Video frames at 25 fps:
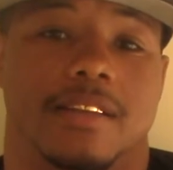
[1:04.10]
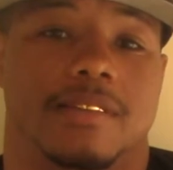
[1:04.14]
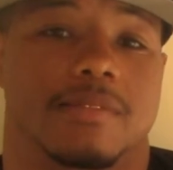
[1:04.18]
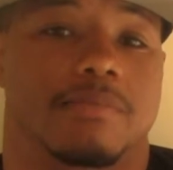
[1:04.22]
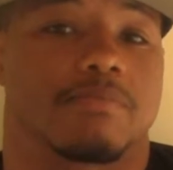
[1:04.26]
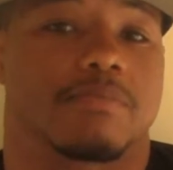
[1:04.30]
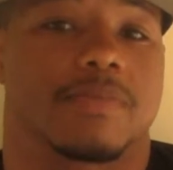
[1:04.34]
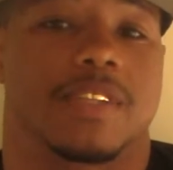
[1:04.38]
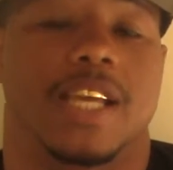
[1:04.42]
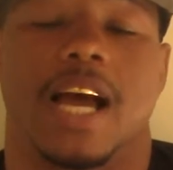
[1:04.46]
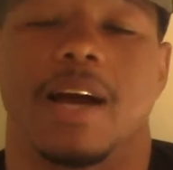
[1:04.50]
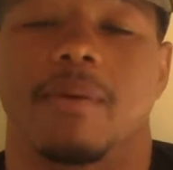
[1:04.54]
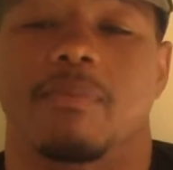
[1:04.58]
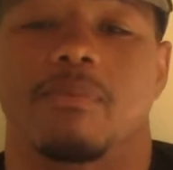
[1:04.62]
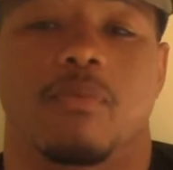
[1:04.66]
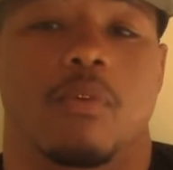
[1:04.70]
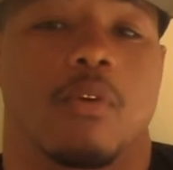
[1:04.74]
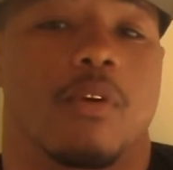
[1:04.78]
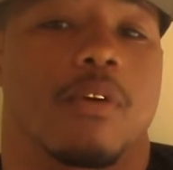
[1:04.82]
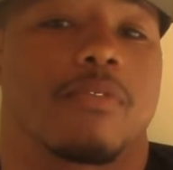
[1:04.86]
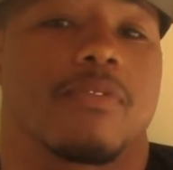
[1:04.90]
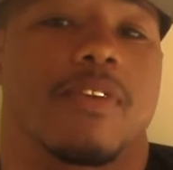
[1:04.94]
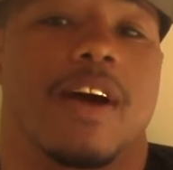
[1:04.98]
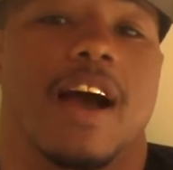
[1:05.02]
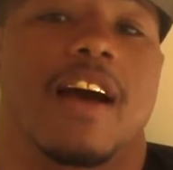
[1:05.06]
of top
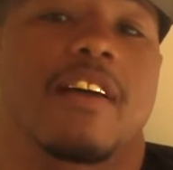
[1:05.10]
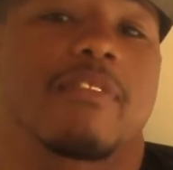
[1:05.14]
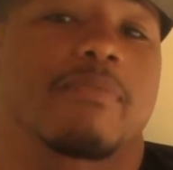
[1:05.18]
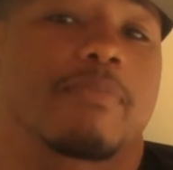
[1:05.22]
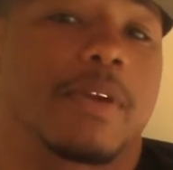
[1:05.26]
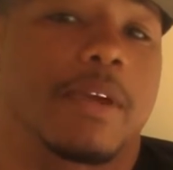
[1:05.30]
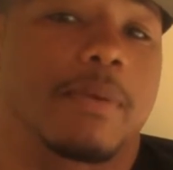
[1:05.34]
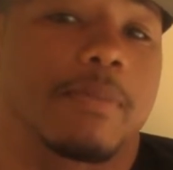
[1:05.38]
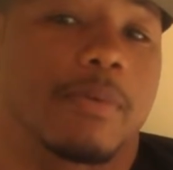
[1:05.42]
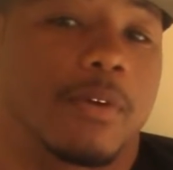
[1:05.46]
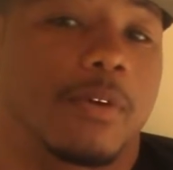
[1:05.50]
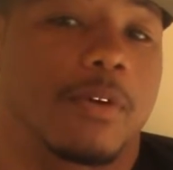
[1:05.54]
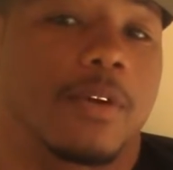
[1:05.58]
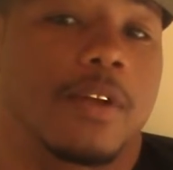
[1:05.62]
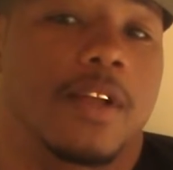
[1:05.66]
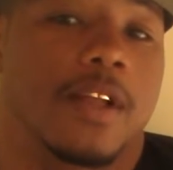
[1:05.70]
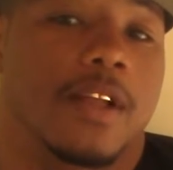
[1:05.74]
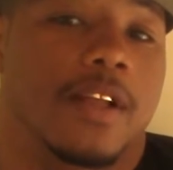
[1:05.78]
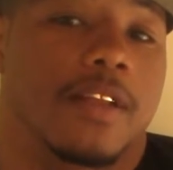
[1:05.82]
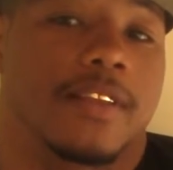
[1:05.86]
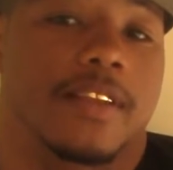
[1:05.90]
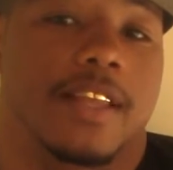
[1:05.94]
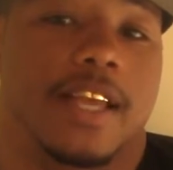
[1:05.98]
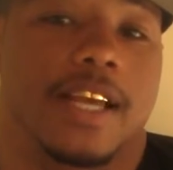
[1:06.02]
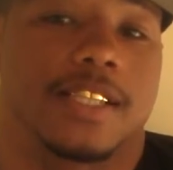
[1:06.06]
four or five people
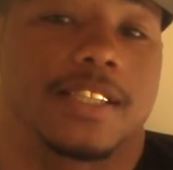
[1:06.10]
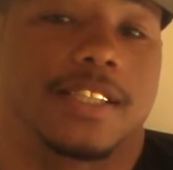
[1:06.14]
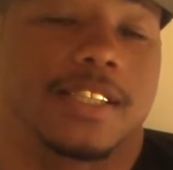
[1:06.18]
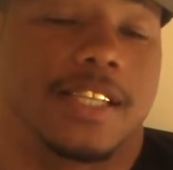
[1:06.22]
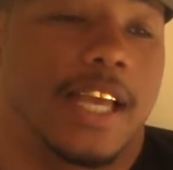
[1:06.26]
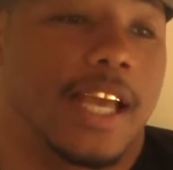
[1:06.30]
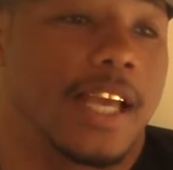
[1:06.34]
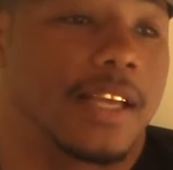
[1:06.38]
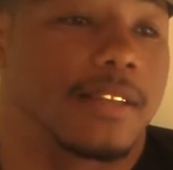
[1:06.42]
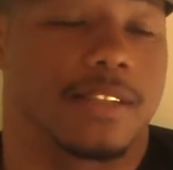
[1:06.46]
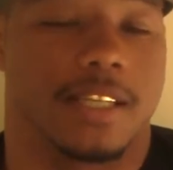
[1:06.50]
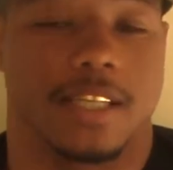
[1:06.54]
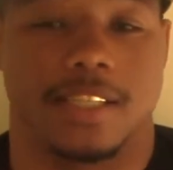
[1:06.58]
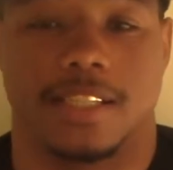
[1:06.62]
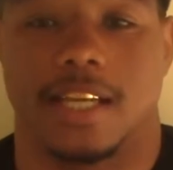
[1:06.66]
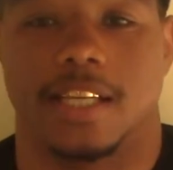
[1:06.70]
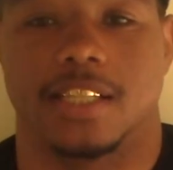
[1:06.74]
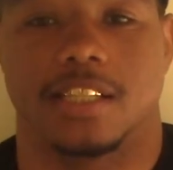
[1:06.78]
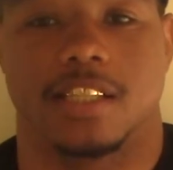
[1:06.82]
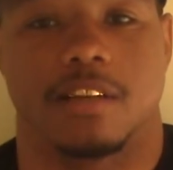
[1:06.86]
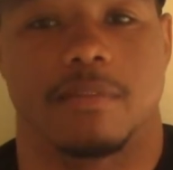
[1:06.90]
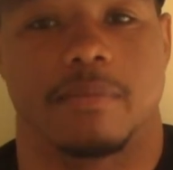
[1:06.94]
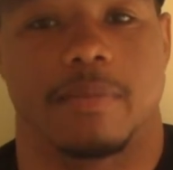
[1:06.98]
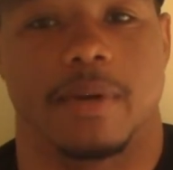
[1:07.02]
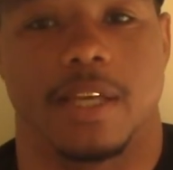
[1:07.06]
that's names has
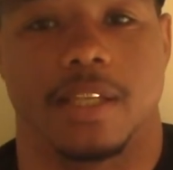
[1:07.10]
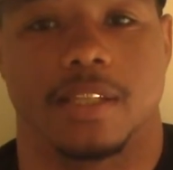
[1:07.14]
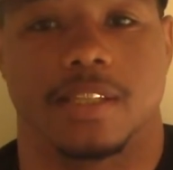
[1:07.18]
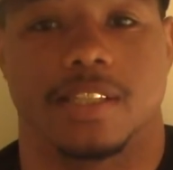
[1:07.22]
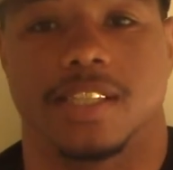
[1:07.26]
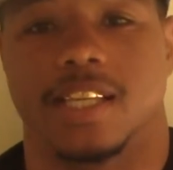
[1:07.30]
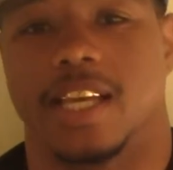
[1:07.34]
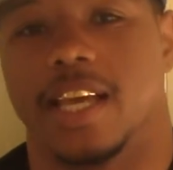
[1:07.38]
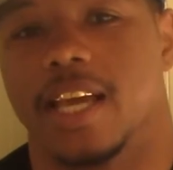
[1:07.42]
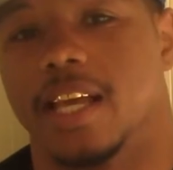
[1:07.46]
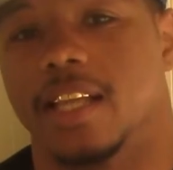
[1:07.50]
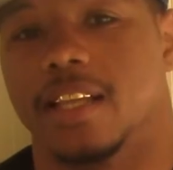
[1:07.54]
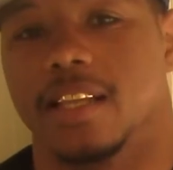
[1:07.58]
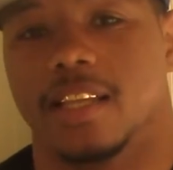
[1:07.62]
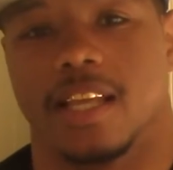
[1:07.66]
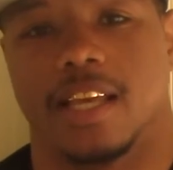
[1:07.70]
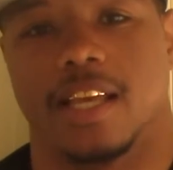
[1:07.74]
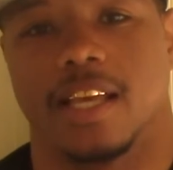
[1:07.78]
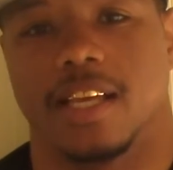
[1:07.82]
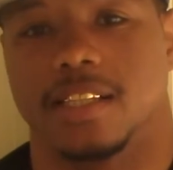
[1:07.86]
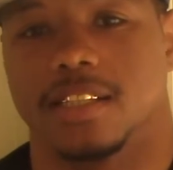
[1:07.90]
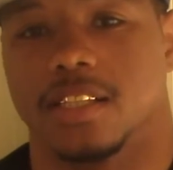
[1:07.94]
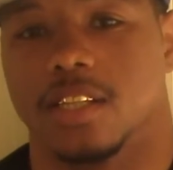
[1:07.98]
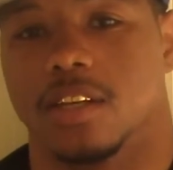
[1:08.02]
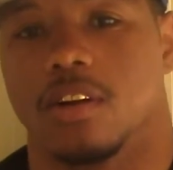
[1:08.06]
actually been saying
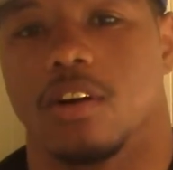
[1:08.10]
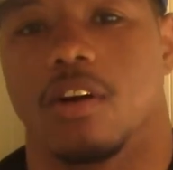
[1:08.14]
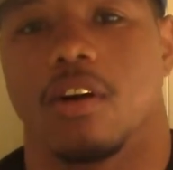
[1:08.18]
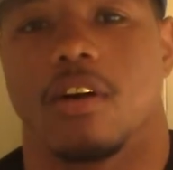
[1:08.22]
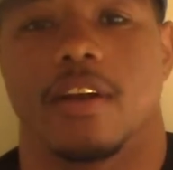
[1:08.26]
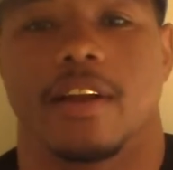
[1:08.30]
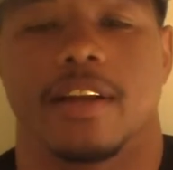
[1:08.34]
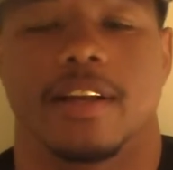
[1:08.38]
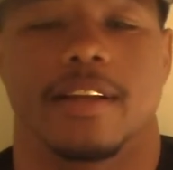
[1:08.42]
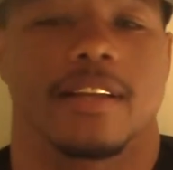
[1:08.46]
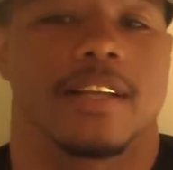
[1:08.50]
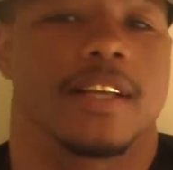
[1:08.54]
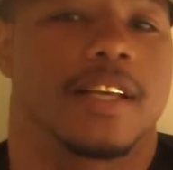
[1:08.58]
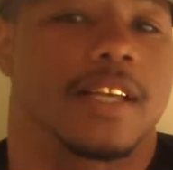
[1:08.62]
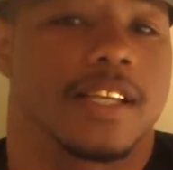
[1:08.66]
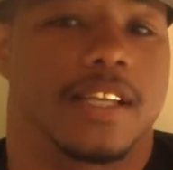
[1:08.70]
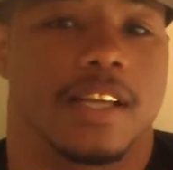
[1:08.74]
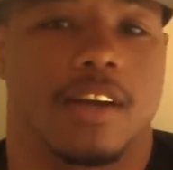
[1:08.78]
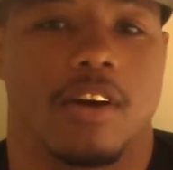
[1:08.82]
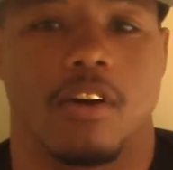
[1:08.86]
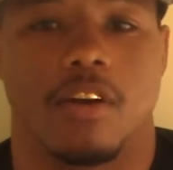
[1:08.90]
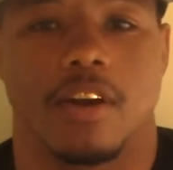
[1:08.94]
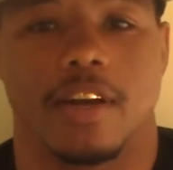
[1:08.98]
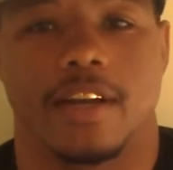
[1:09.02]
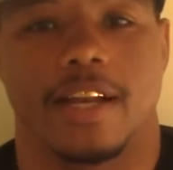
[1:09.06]
things and calling
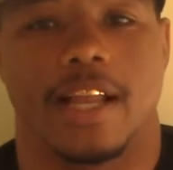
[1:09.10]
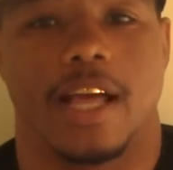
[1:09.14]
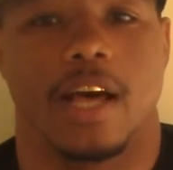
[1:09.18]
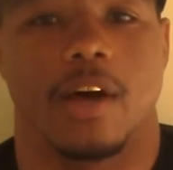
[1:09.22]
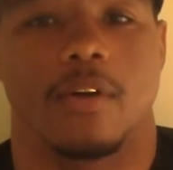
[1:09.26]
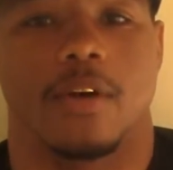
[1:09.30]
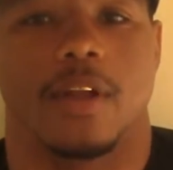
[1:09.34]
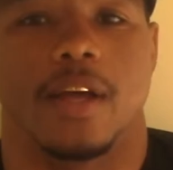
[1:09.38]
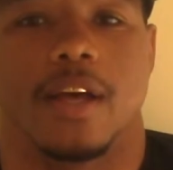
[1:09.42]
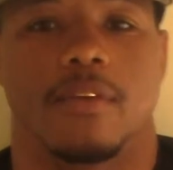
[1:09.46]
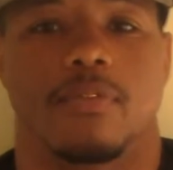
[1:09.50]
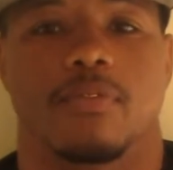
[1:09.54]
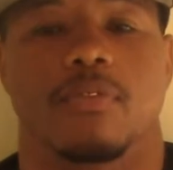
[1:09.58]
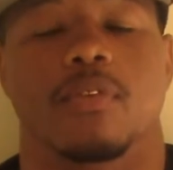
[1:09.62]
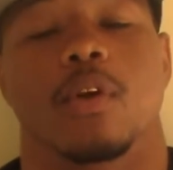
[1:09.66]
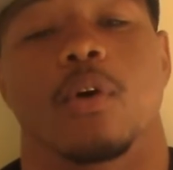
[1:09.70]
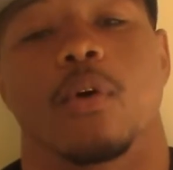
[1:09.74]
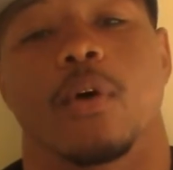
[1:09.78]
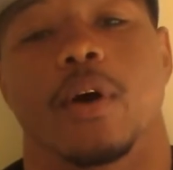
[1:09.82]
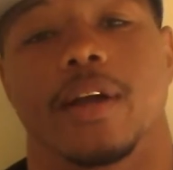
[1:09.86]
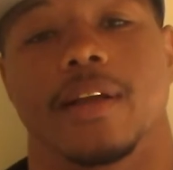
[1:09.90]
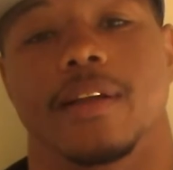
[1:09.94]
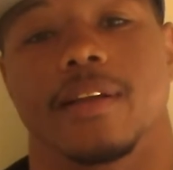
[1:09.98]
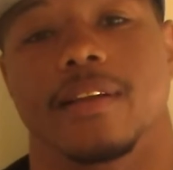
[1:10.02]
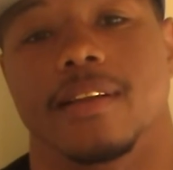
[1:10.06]
calling out uh,
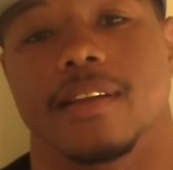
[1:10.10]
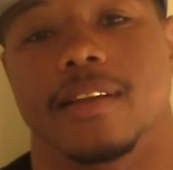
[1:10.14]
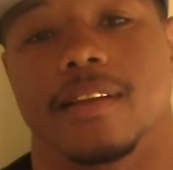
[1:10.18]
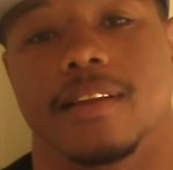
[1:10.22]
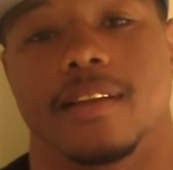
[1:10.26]
Floyd.